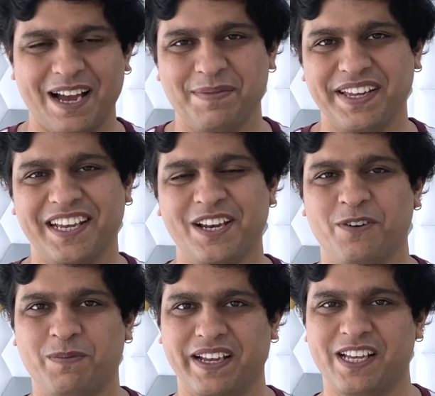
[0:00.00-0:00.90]
I'm Nikhil
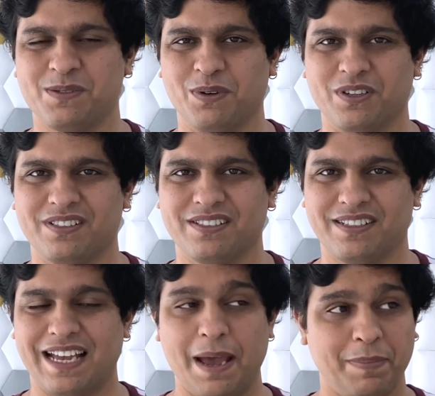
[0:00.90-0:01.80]
from iGeeksBlog.
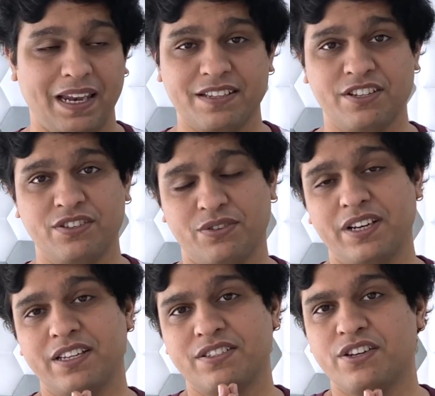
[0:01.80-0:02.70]
Apple has just
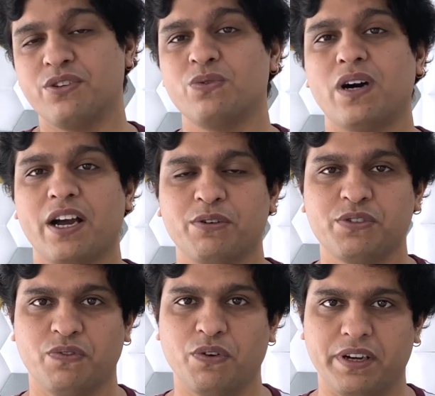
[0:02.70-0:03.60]
released the new i O S
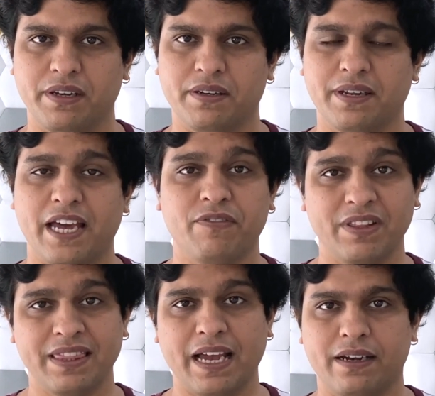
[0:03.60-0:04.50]
fourteen, and
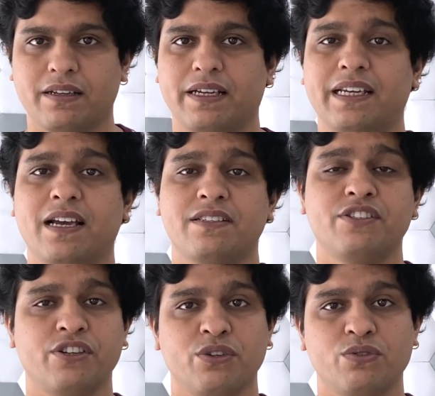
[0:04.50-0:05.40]
with that, it has
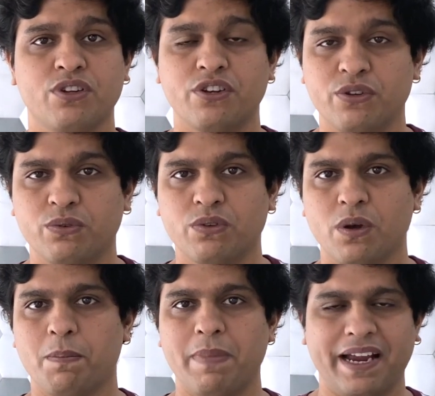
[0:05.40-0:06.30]
introduced the new
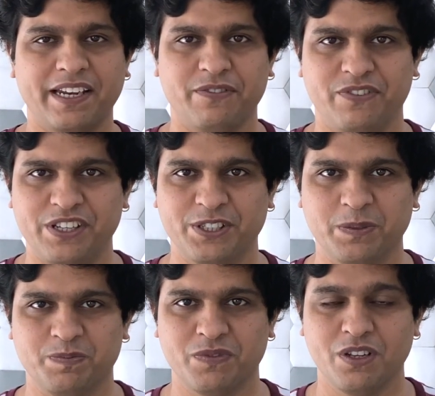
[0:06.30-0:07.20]
BackTap feature.
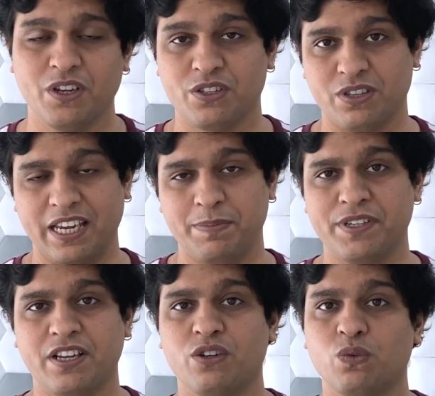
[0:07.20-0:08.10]
So let me
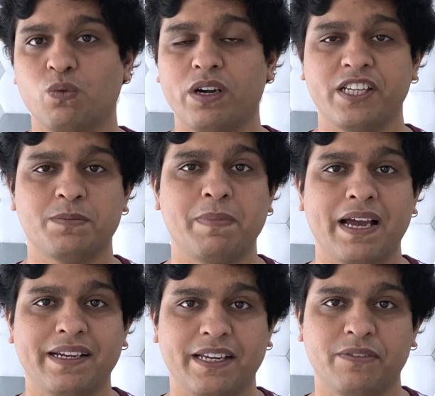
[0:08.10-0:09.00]
tell you what this
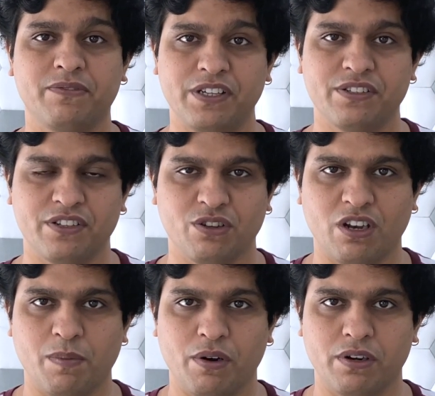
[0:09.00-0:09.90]
BackTap feature is all
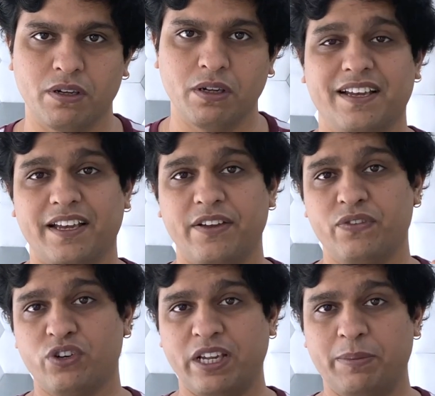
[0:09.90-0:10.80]
about. If
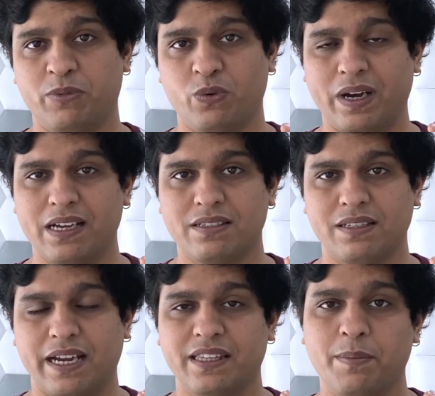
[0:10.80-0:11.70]
you tap twice
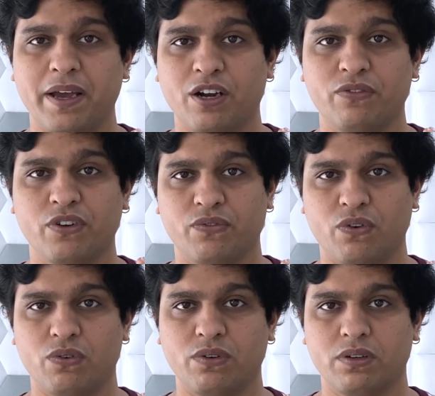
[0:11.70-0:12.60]
at the back of your
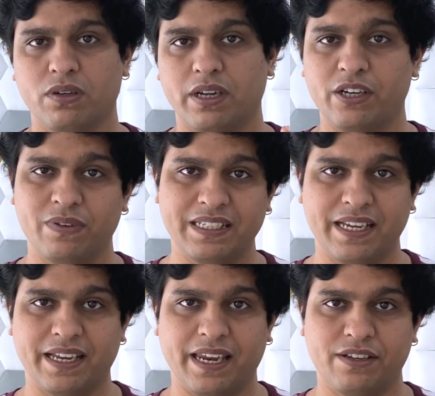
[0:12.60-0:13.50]
phone, it will
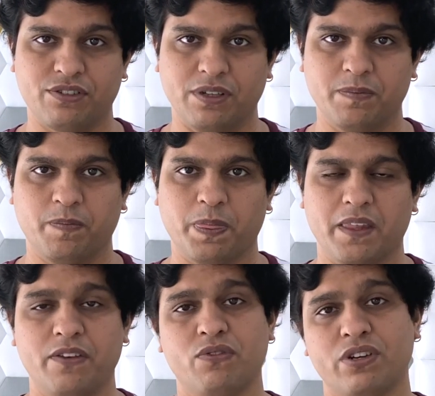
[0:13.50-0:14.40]
take an action.
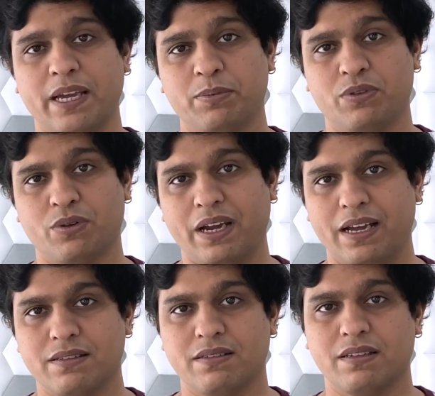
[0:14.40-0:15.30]
If you tap
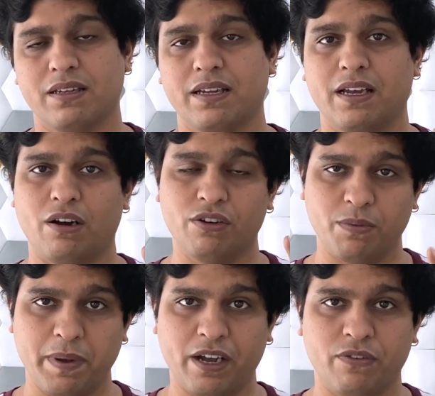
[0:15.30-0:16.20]
thrice on the
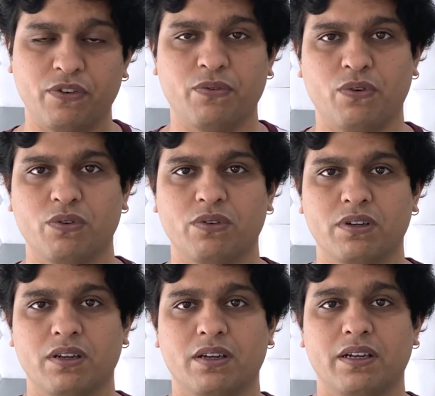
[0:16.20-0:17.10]
back of your phone,
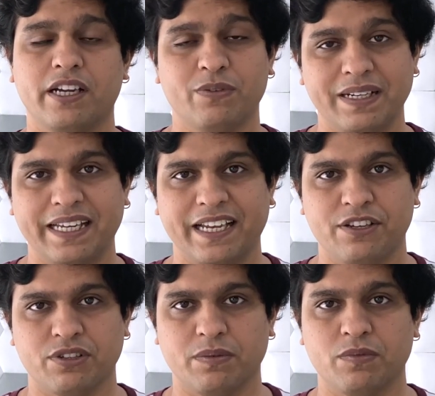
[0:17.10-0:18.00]
it will take
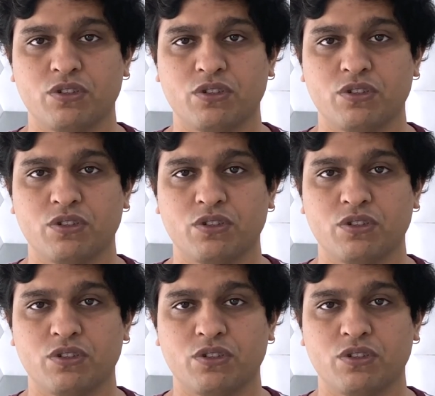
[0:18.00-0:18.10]
action.